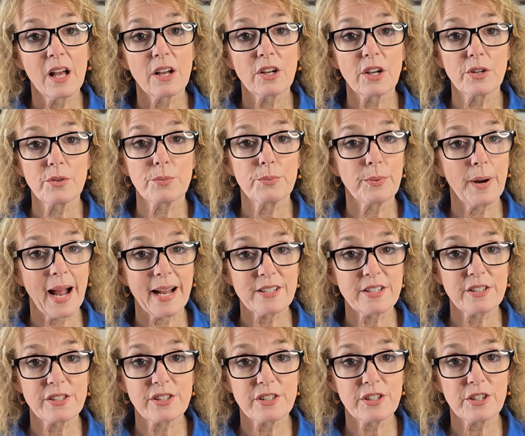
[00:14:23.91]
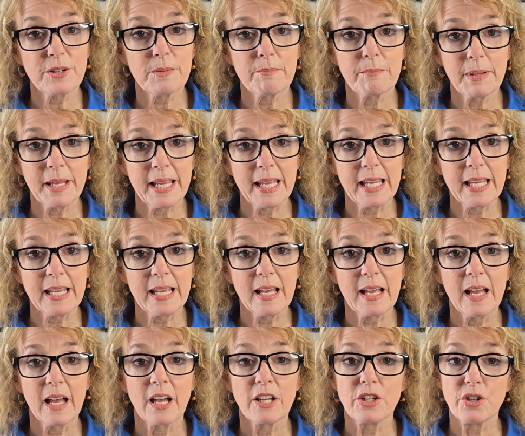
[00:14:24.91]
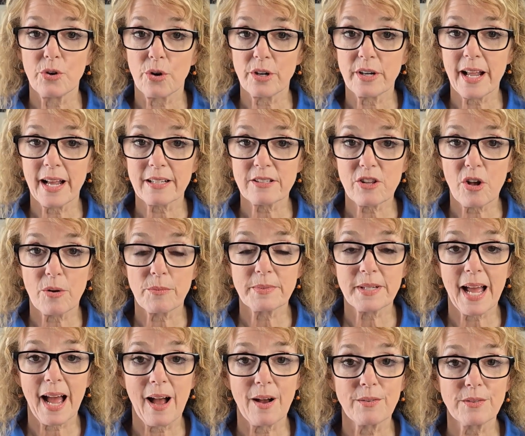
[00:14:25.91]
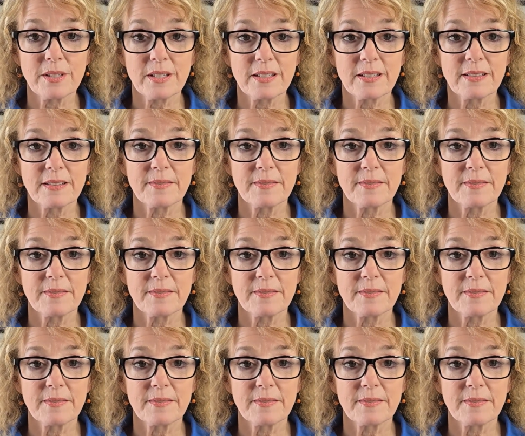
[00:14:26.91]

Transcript: Could Rochester be your next hometown?